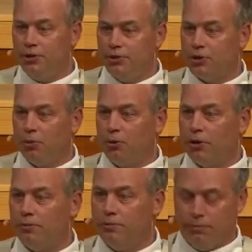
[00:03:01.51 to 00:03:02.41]
do his
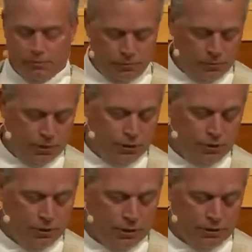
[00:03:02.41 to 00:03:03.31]
homework?
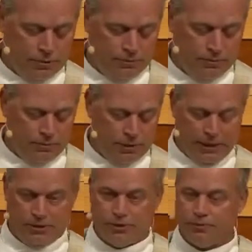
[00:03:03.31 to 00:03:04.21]
Teacher looked,
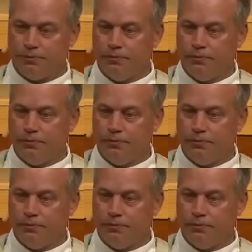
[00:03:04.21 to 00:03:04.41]
yes.